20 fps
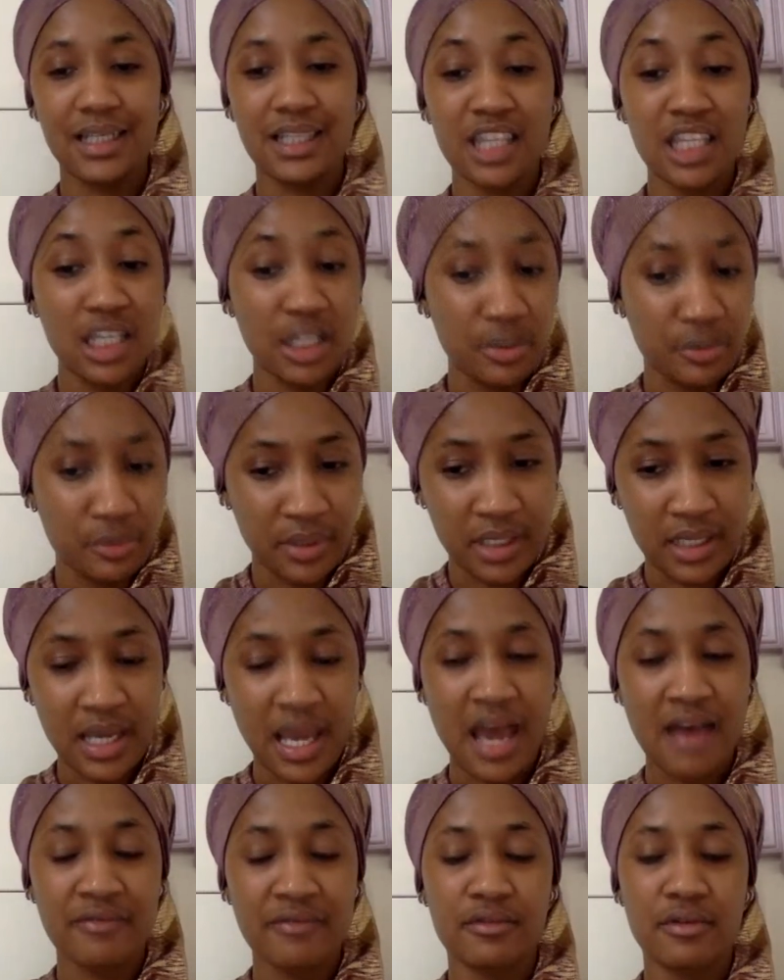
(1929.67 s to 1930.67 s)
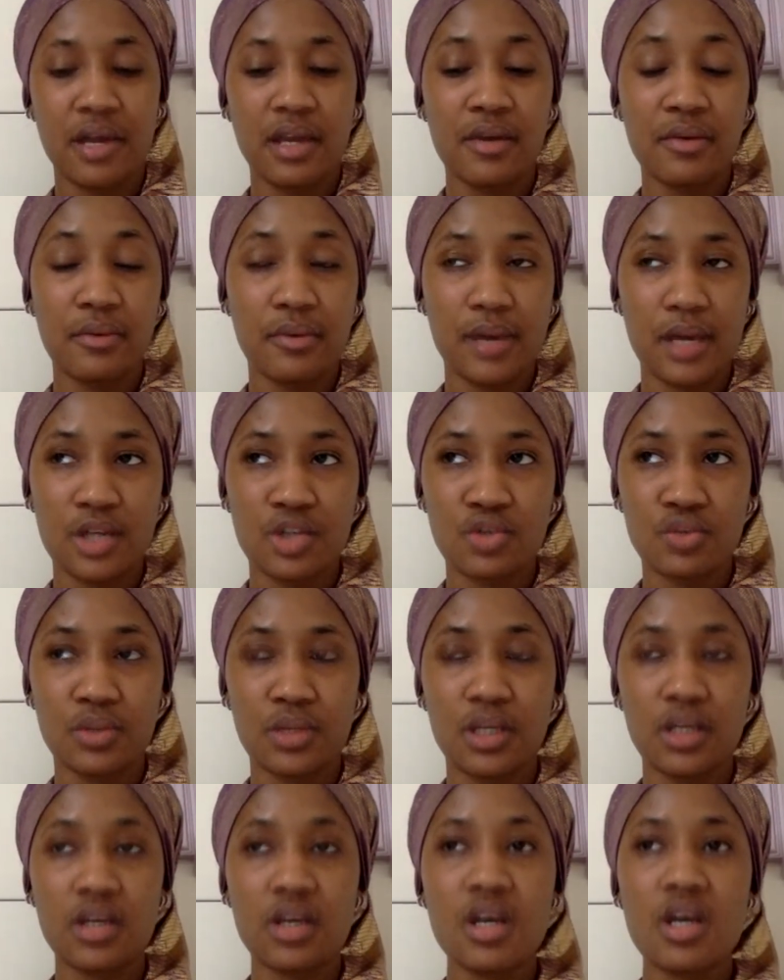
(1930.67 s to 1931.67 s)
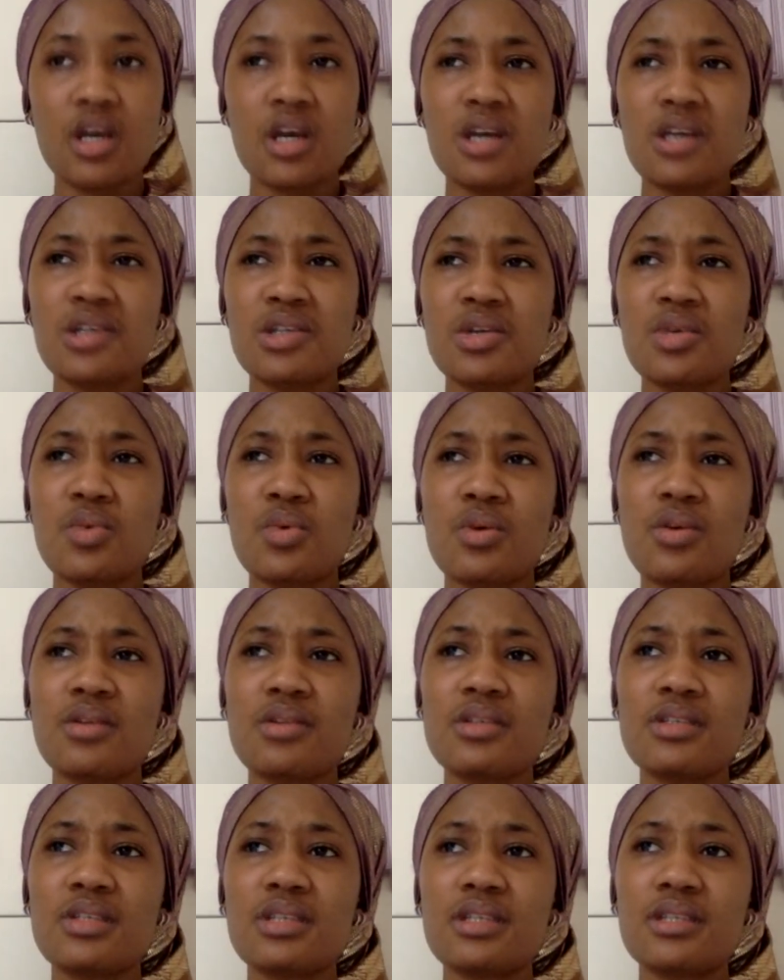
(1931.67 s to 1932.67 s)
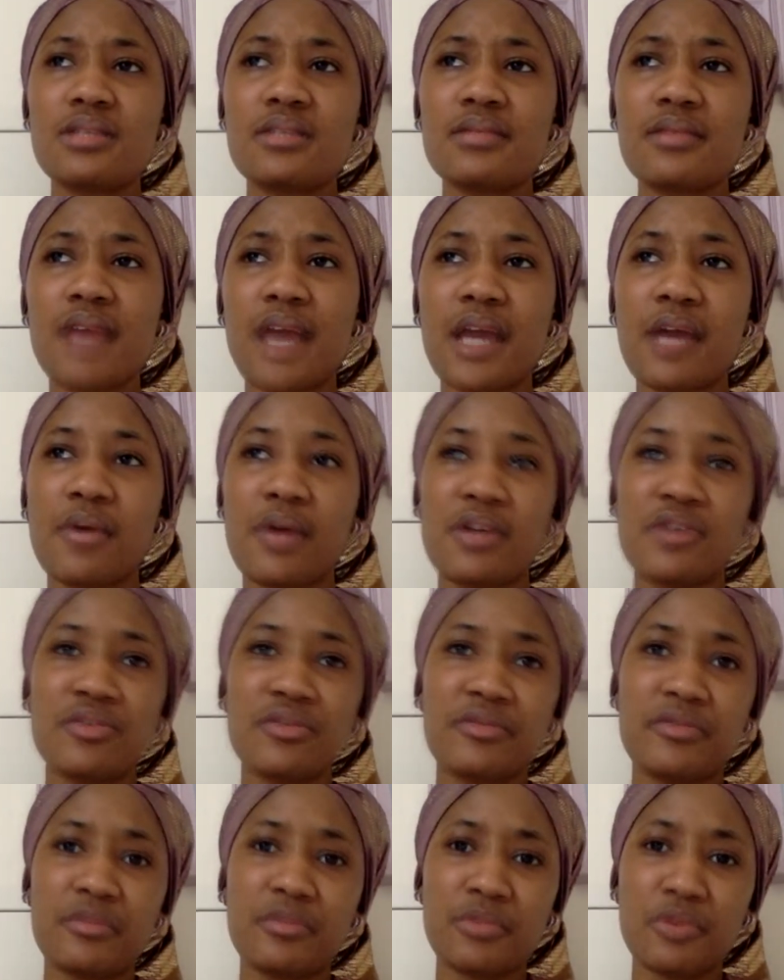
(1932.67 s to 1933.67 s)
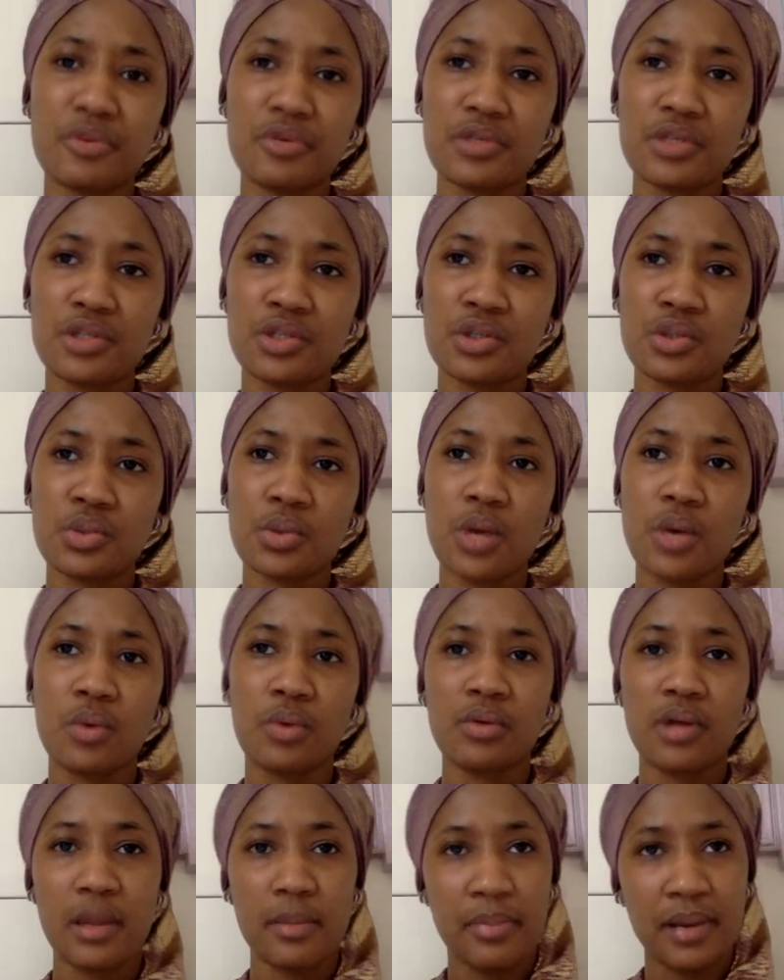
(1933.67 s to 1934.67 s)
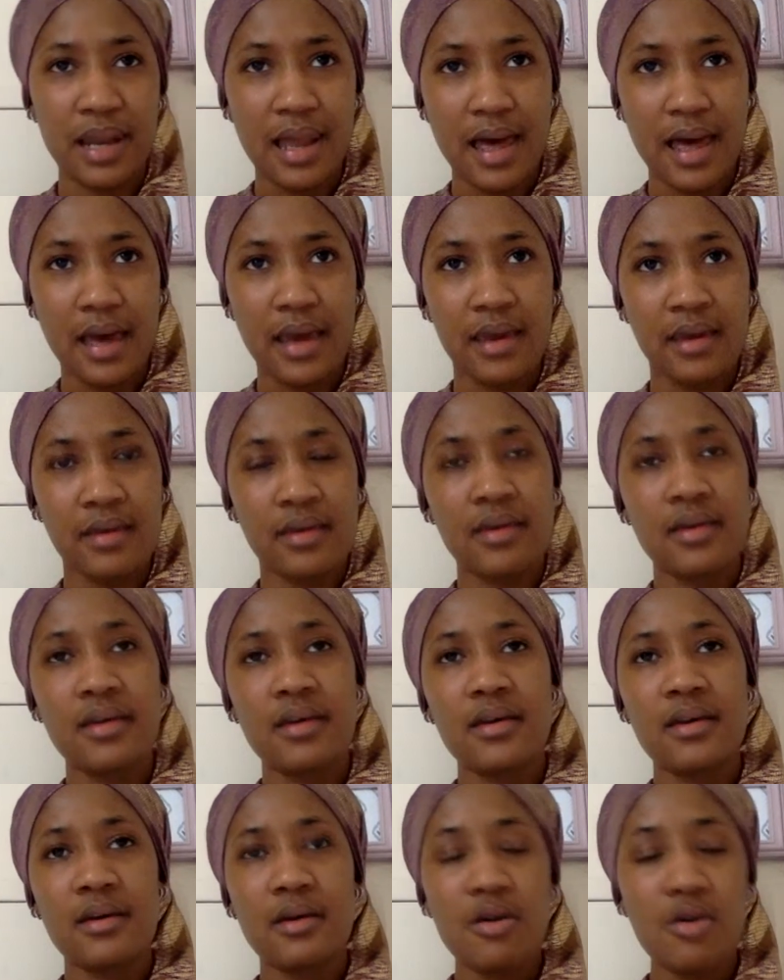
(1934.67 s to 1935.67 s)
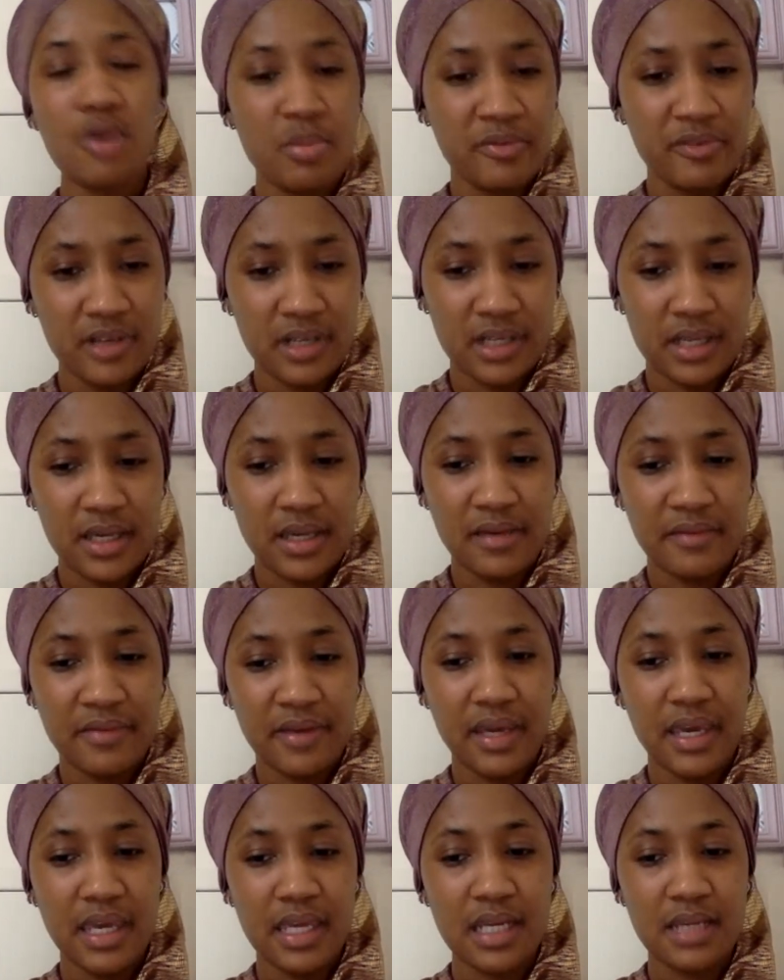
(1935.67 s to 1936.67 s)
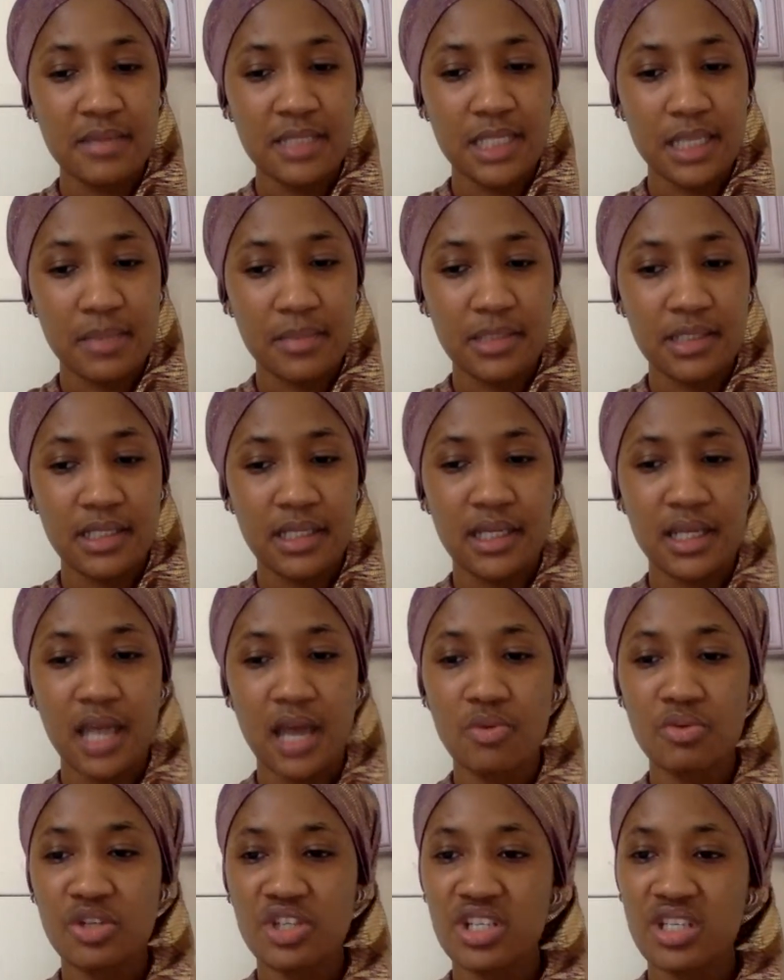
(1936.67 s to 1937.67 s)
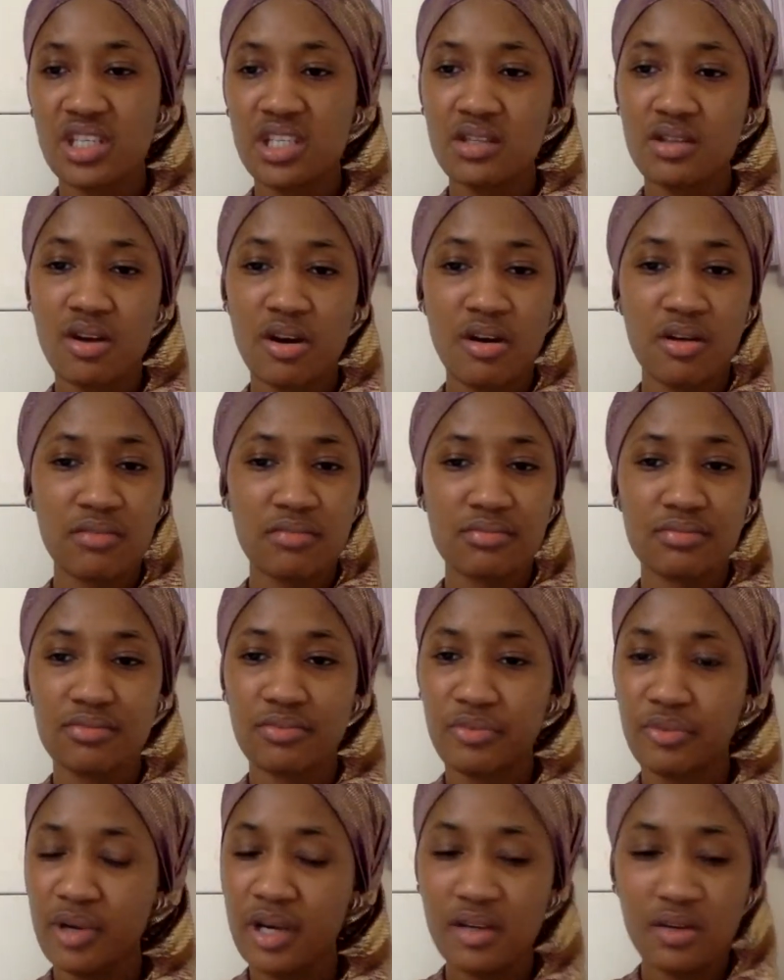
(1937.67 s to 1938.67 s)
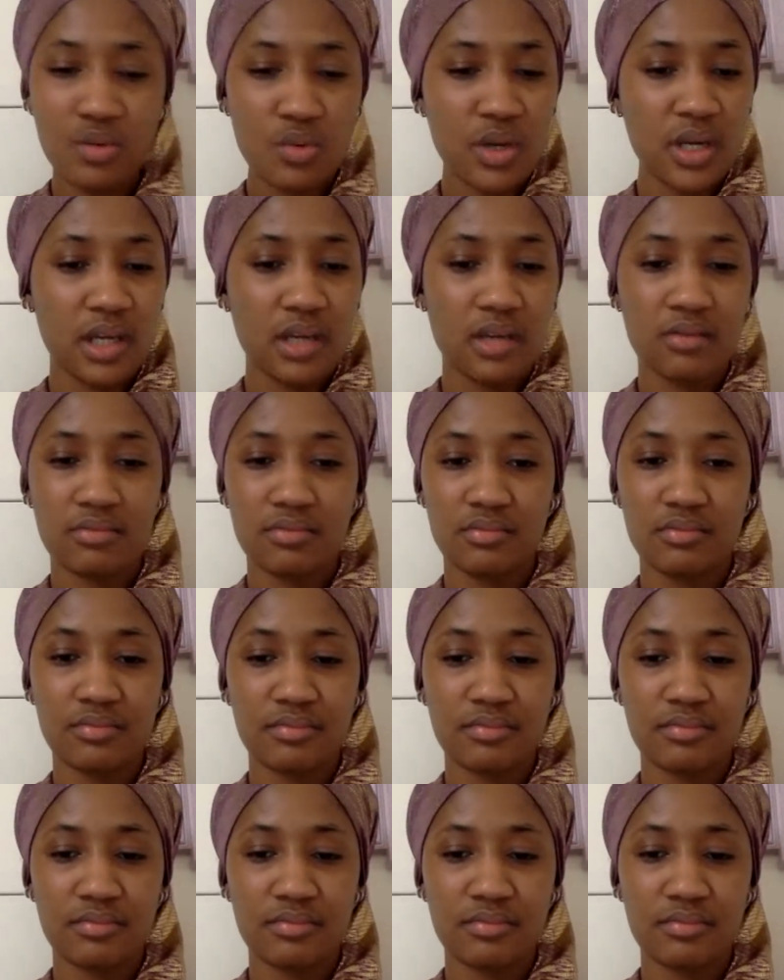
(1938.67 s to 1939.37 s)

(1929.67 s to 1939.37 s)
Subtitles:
degree after I graduate. So once I graduate from nursing school, I want to apply. Hopefully, if I get accepted, I would just start right away.